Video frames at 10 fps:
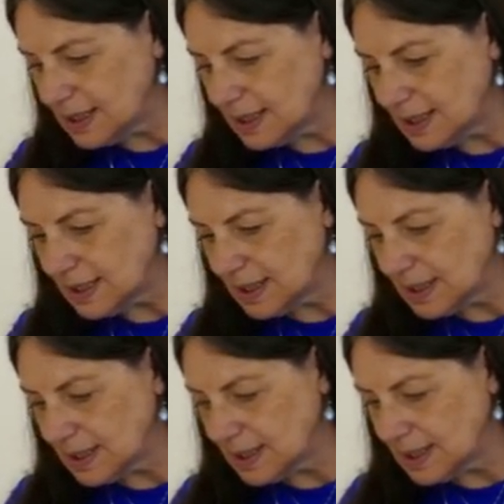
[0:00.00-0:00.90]

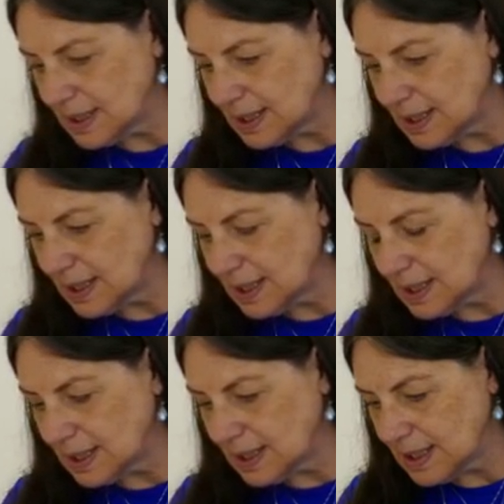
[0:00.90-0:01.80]

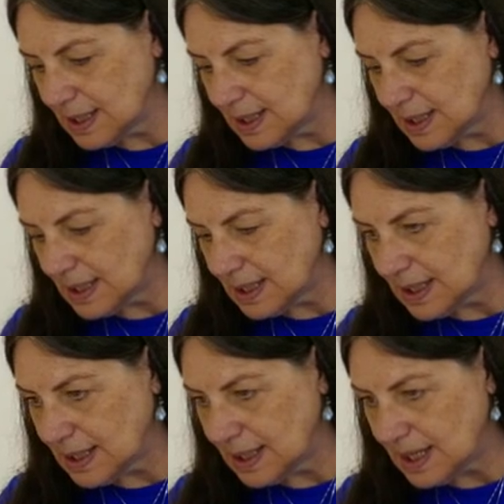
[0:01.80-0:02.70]

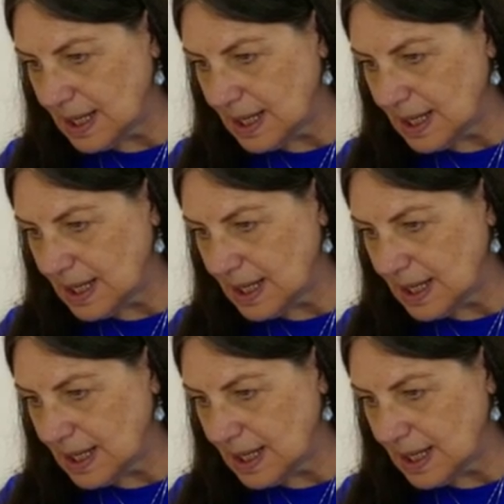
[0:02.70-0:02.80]
[no speech]